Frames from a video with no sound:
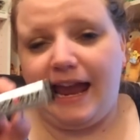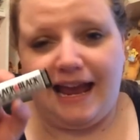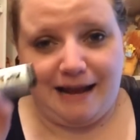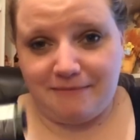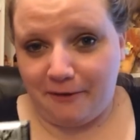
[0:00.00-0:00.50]

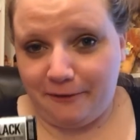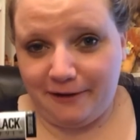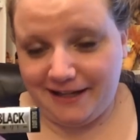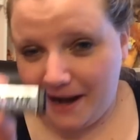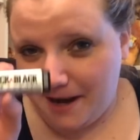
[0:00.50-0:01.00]
And I'm
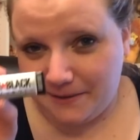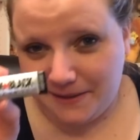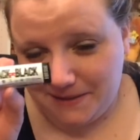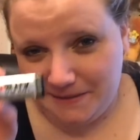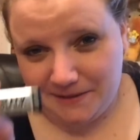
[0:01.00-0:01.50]
definitely not
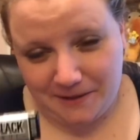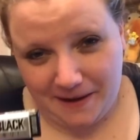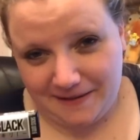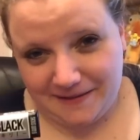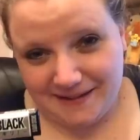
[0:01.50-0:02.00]
going to be
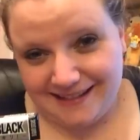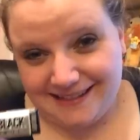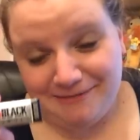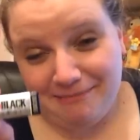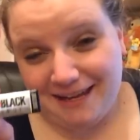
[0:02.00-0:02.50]
trying
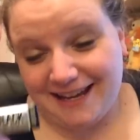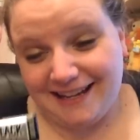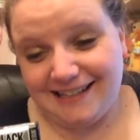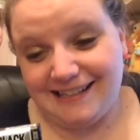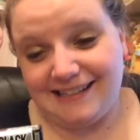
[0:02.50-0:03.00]
this
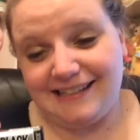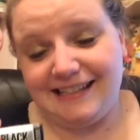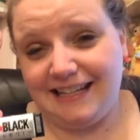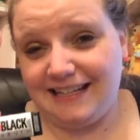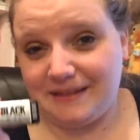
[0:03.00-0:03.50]
because
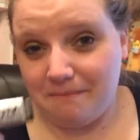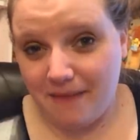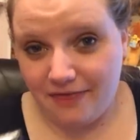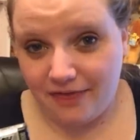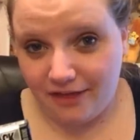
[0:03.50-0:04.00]
it is
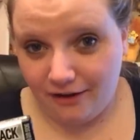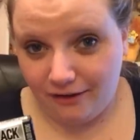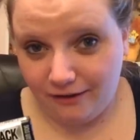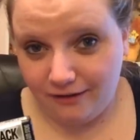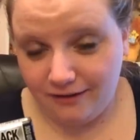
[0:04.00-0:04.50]

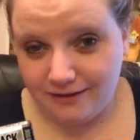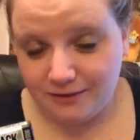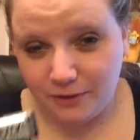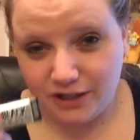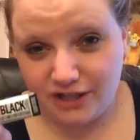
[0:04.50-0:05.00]
menthol,
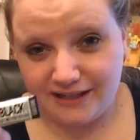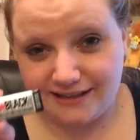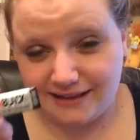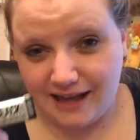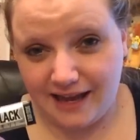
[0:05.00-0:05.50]
which
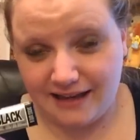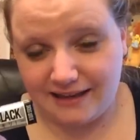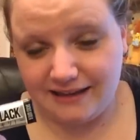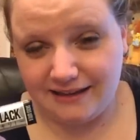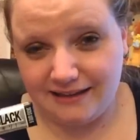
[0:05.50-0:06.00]
is like